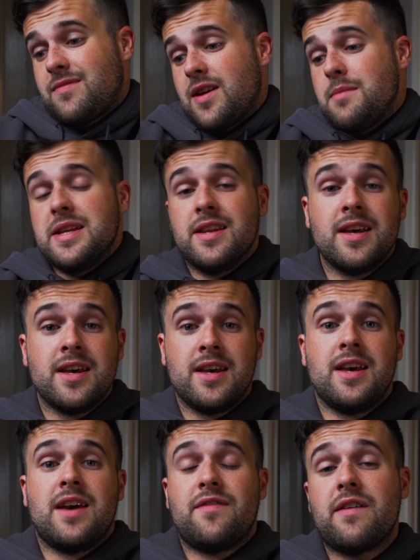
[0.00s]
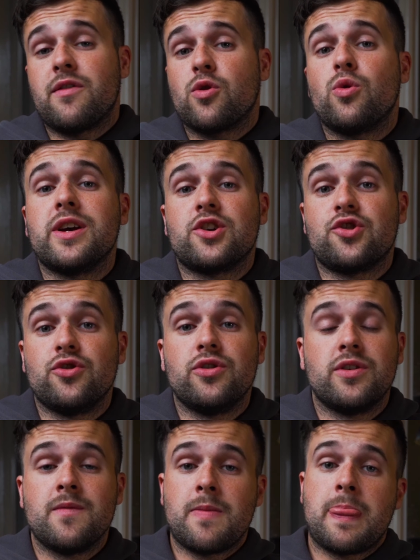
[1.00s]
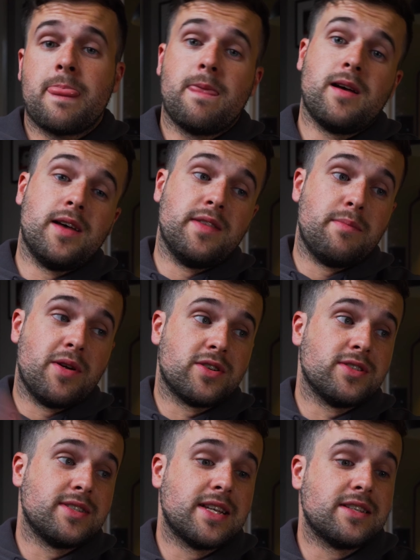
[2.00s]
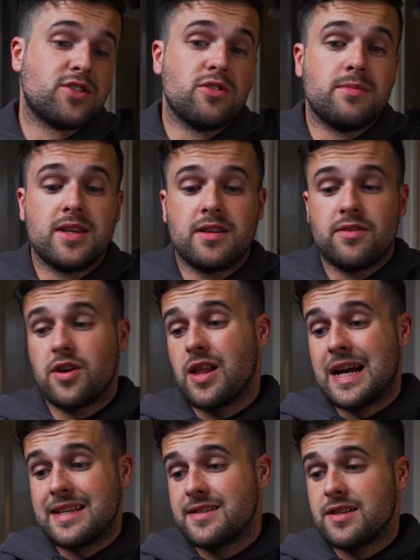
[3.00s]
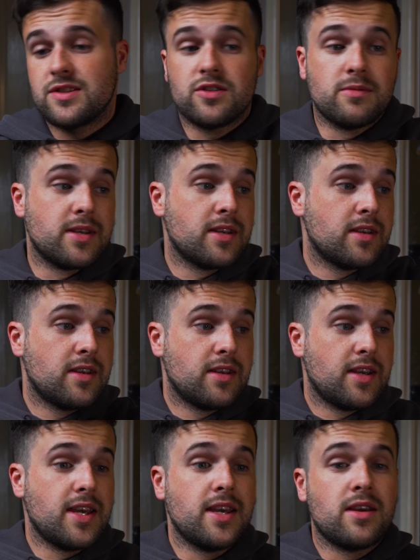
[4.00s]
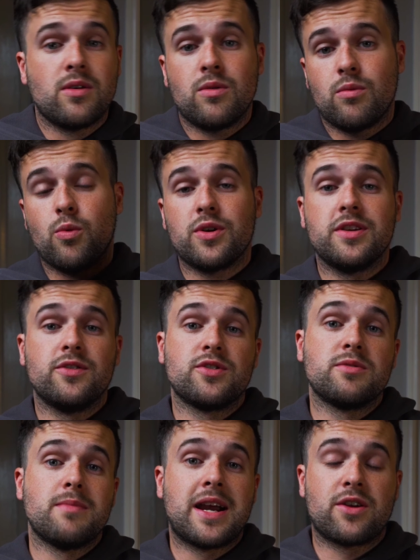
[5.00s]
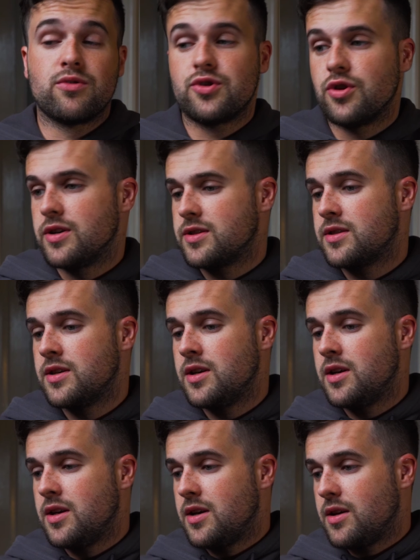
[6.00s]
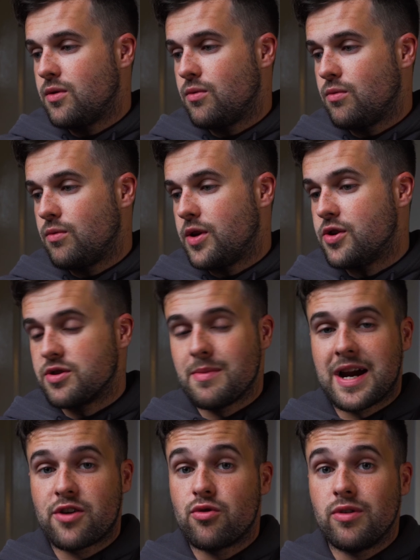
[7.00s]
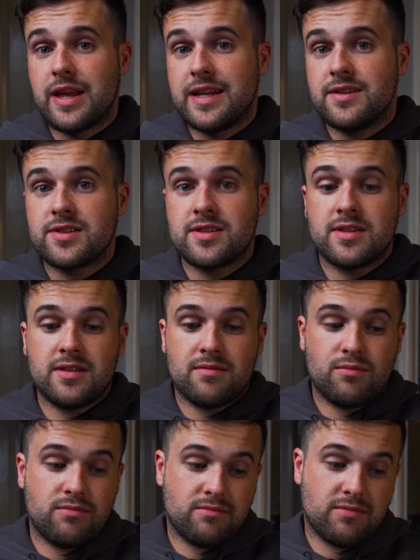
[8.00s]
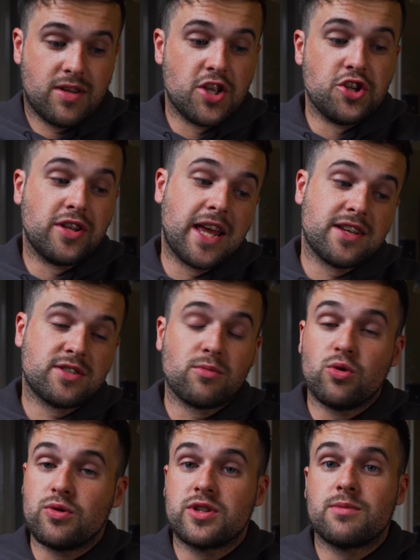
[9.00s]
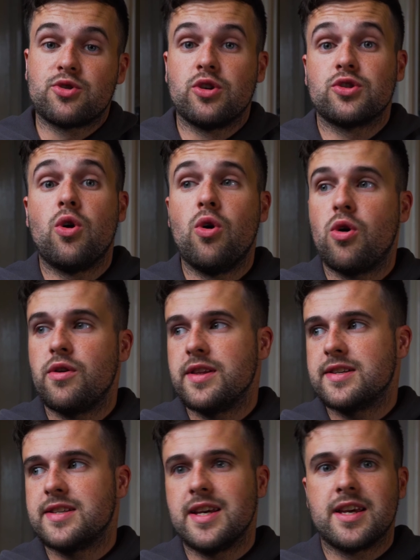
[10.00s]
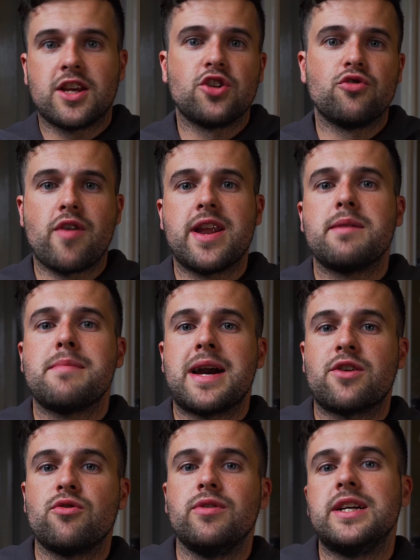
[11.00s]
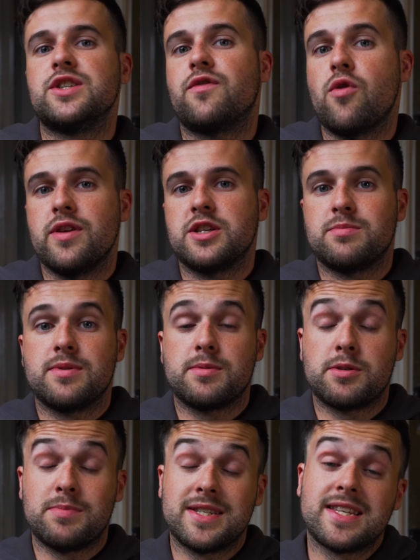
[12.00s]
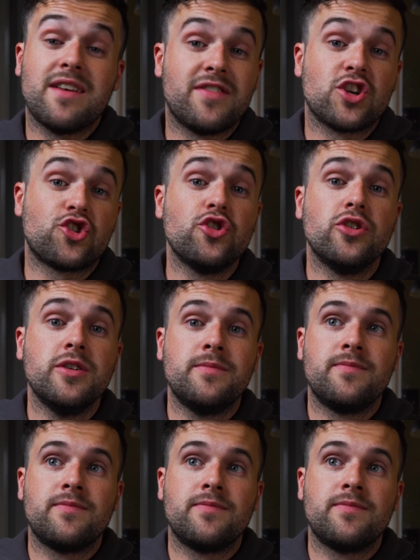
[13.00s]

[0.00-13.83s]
I mean, if I ever go to a shoot and the person says to me, the client says to me, hey, we want you to do some macro shots, here's a macro lens, can you get some close-up shots? Or they say, can you rent a macro lens for this specific shoot?